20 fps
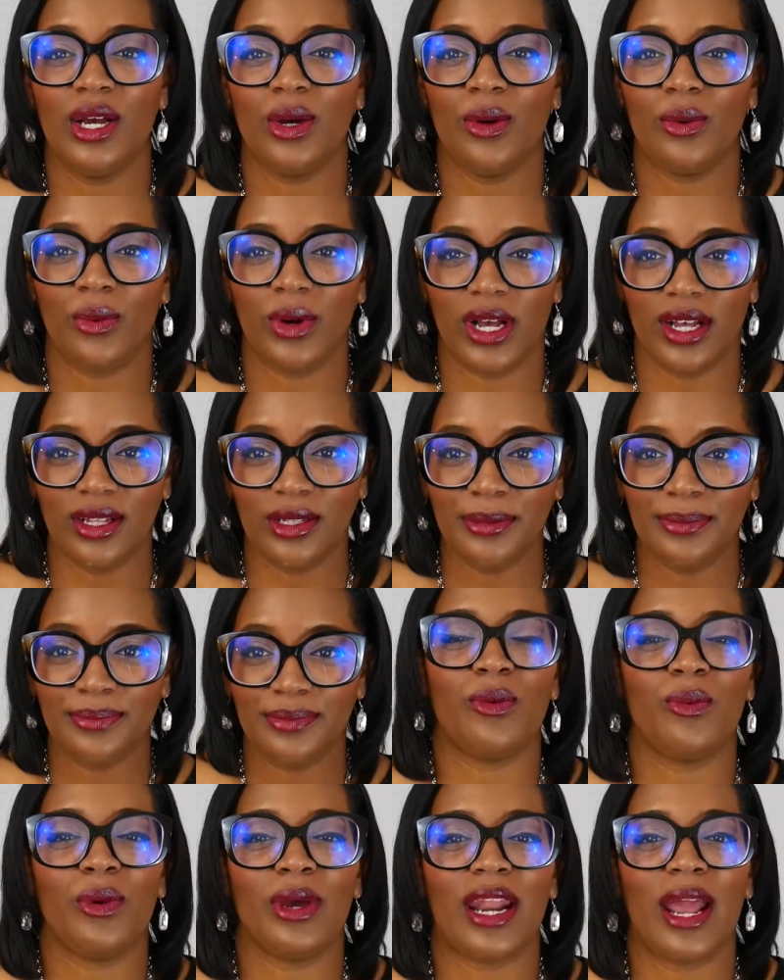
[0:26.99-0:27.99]
Well,
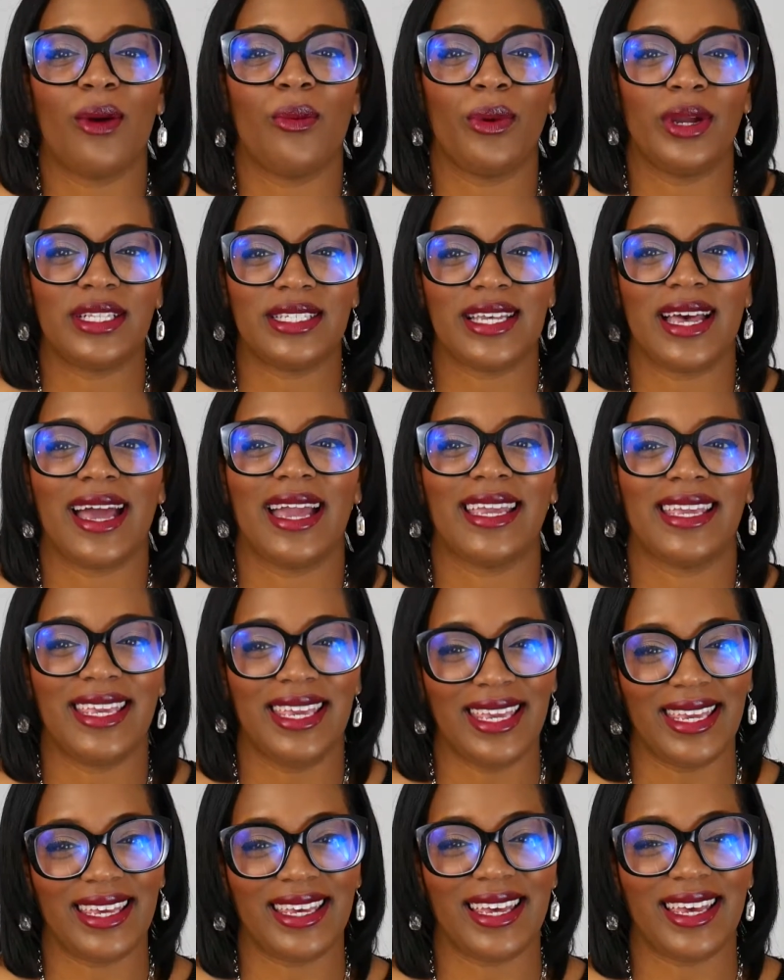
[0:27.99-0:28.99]
when I went to
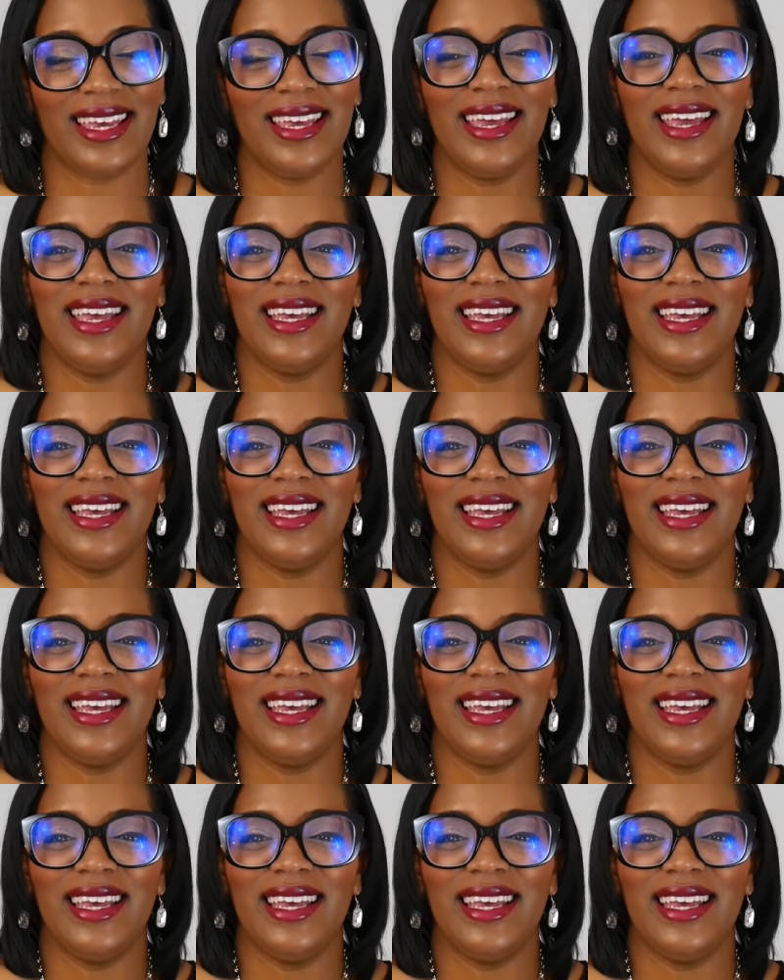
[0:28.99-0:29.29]
IKEA.